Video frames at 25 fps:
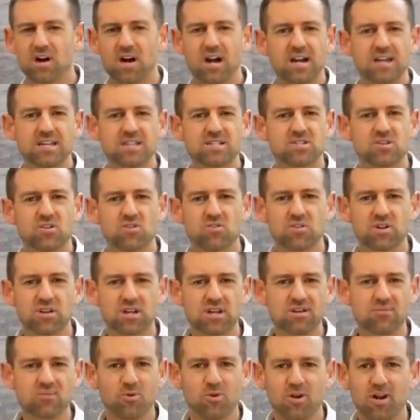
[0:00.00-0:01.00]
ice
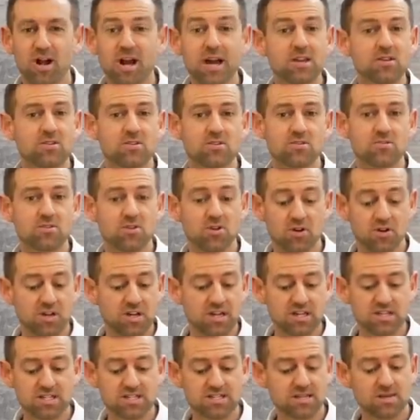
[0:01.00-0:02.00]
cream or I don't know
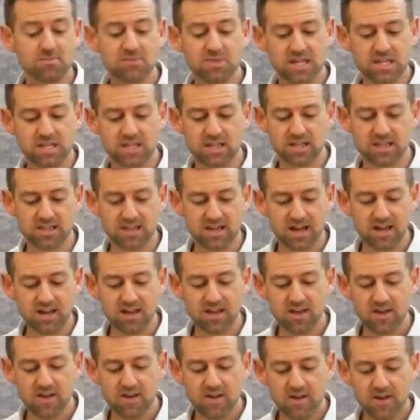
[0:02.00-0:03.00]
cookies, something like that.